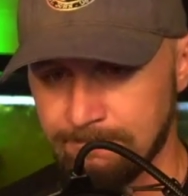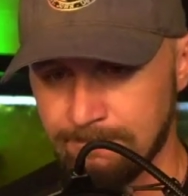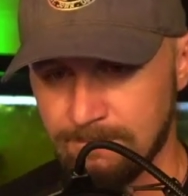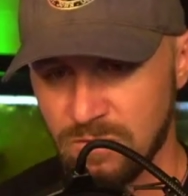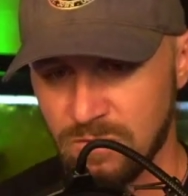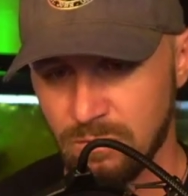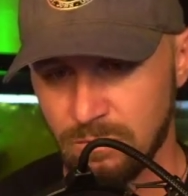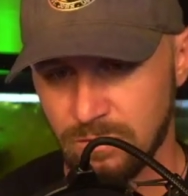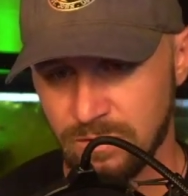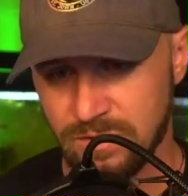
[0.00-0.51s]

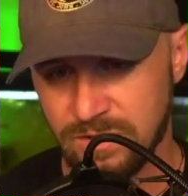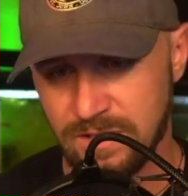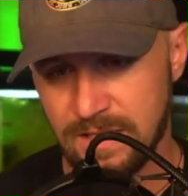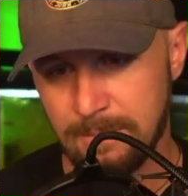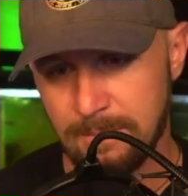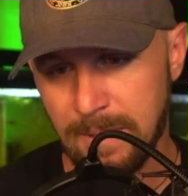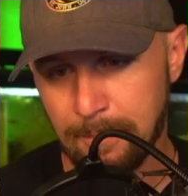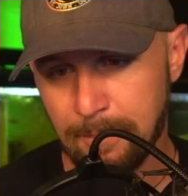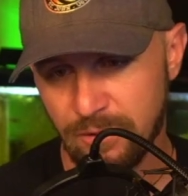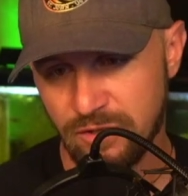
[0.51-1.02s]
We'll see.
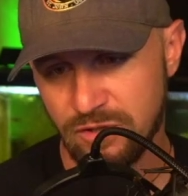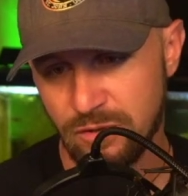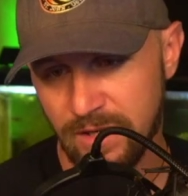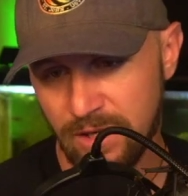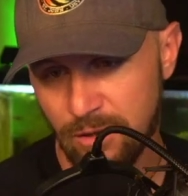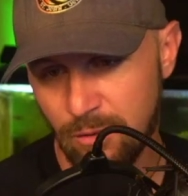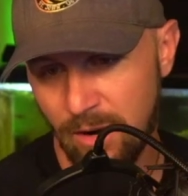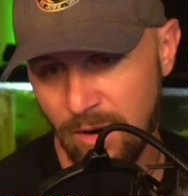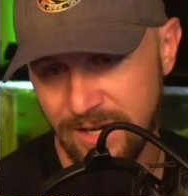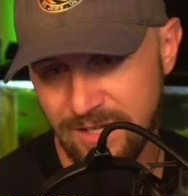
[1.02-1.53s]
Maple Street
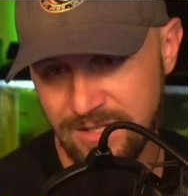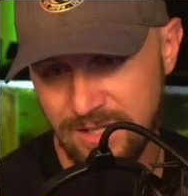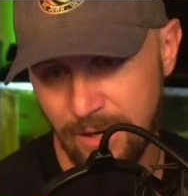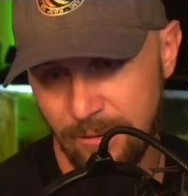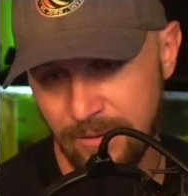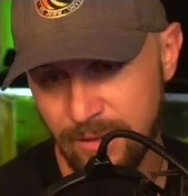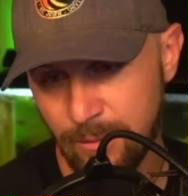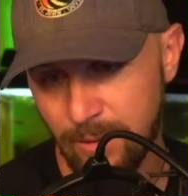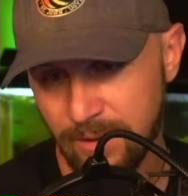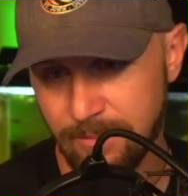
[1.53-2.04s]
Aquatics, how are you?
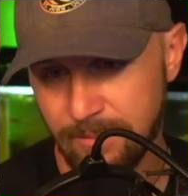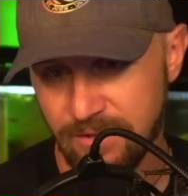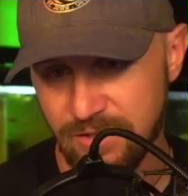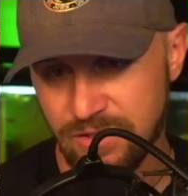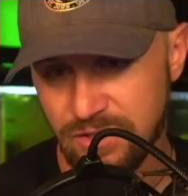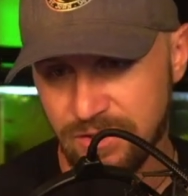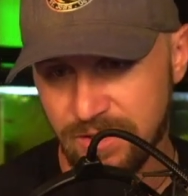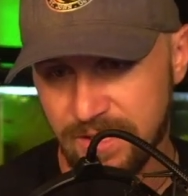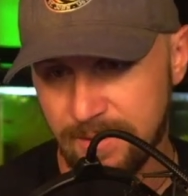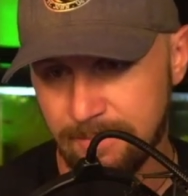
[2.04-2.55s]
Welcome to the
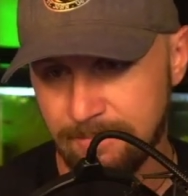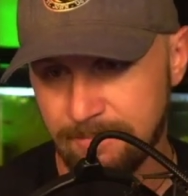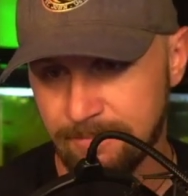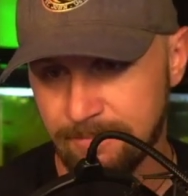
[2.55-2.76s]
stream.